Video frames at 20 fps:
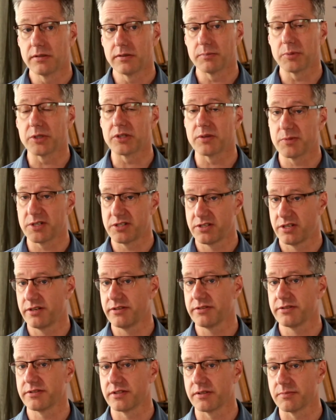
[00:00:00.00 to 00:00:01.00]
But the
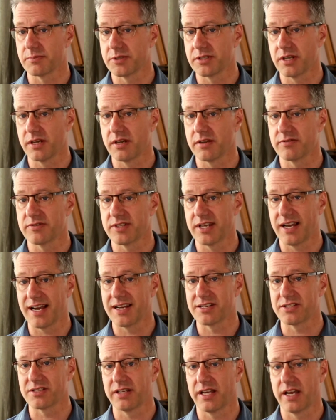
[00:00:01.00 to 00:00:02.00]
materials themselves
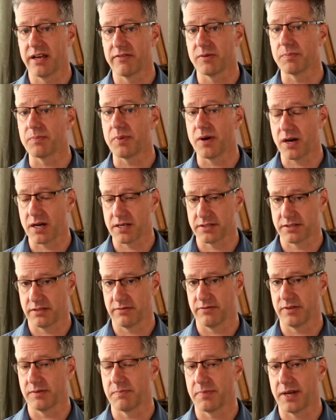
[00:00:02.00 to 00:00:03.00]
actually have a
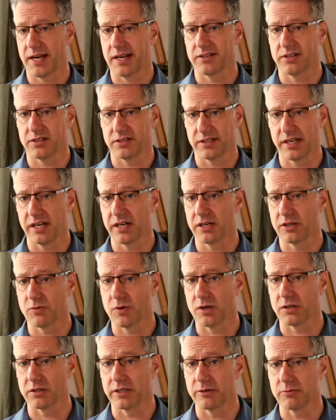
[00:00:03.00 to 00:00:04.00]
positive impact on the air
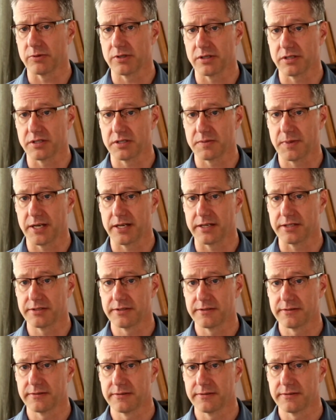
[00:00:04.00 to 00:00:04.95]
quality within a space.